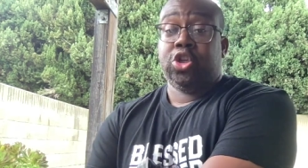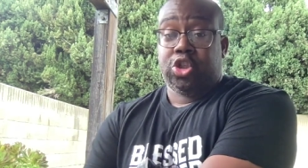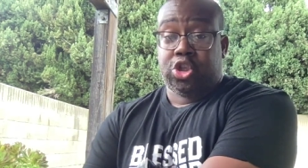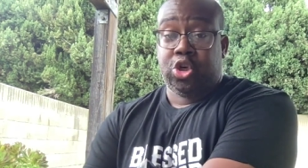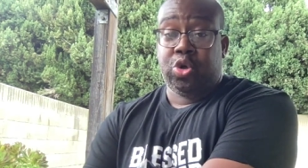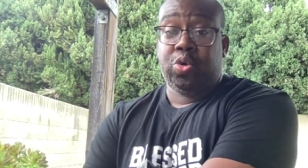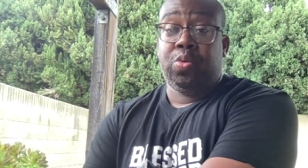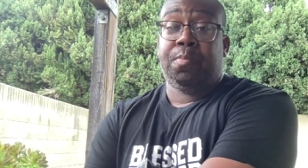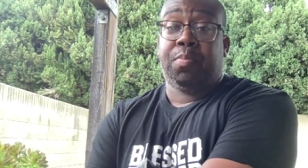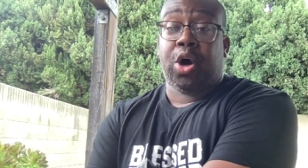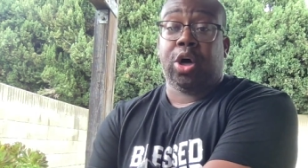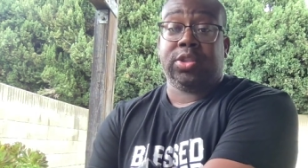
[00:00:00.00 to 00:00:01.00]
two
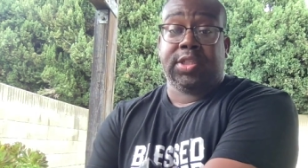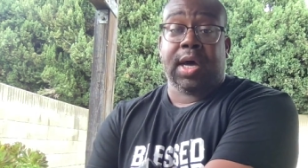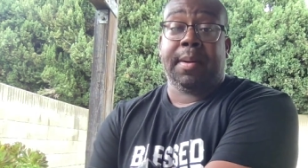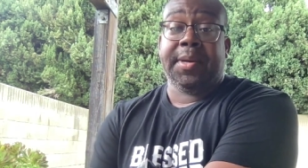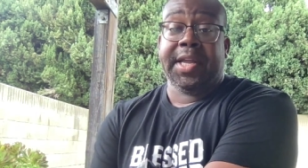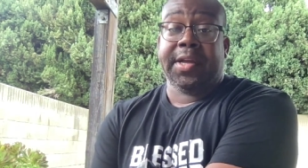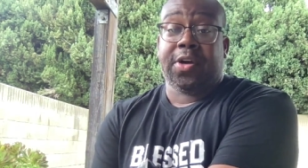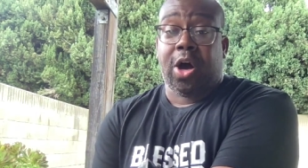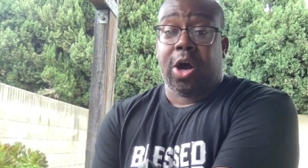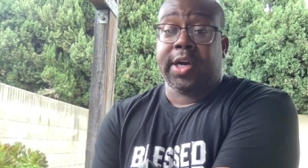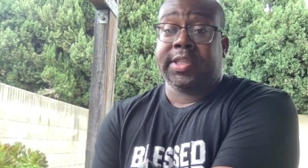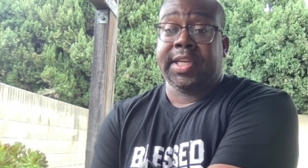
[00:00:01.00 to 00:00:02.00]
ball dominant
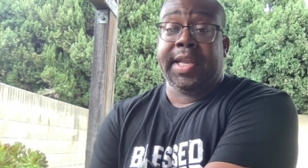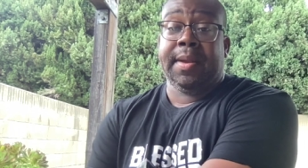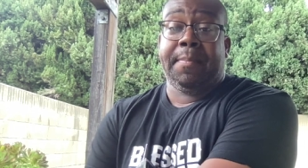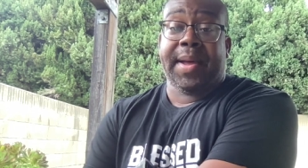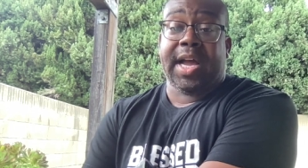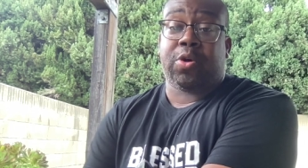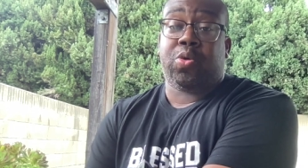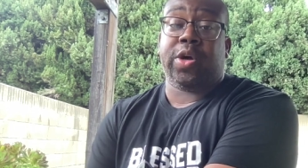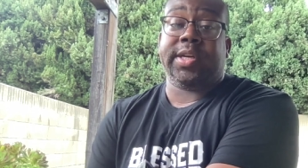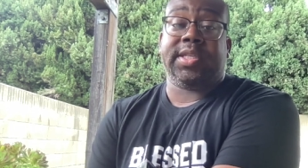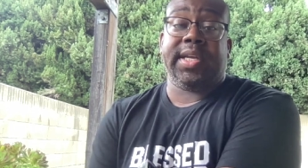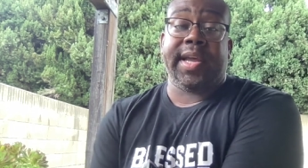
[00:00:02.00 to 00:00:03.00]
guards in the
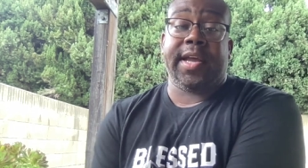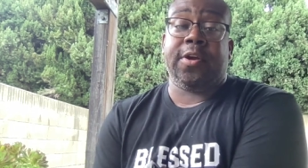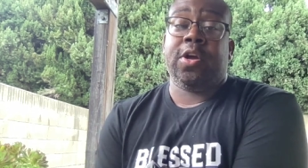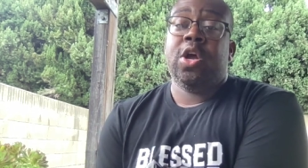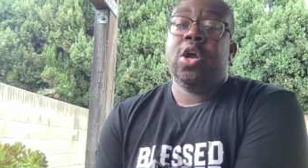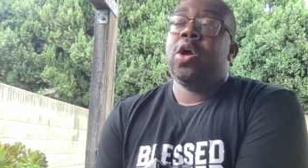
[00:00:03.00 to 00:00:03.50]
backcourt together.